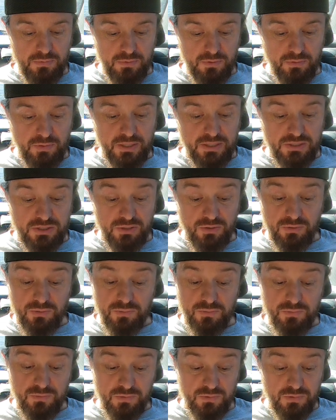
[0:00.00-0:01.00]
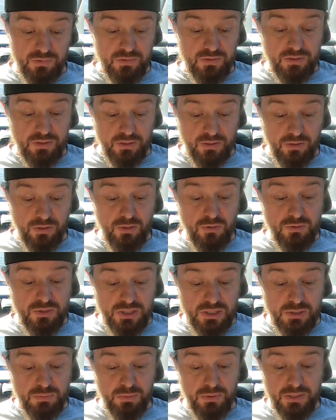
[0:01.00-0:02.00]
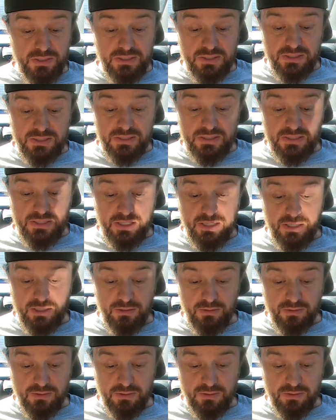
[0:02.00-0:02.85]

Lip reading: Okay, so the closest place to Seattle,